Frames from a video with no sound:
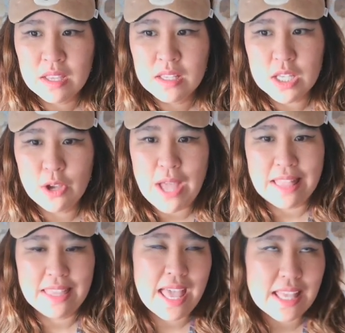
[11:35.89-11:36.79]
So at
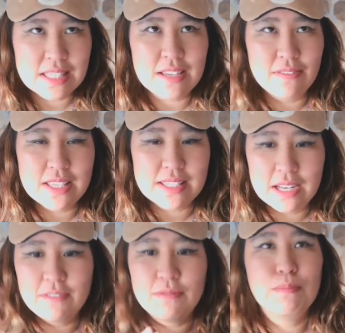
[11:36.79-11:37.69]
the end of this kind
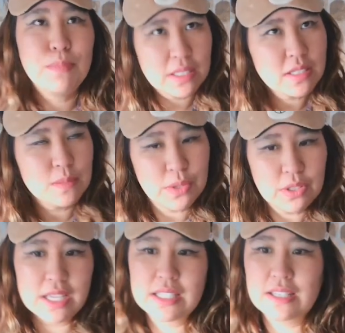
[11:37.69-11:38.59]
of
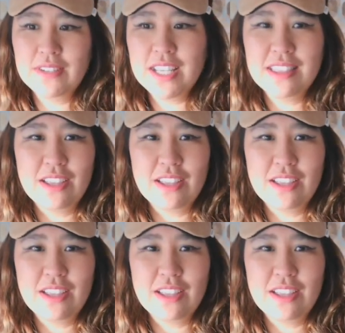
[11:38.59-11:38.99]
buildable activity,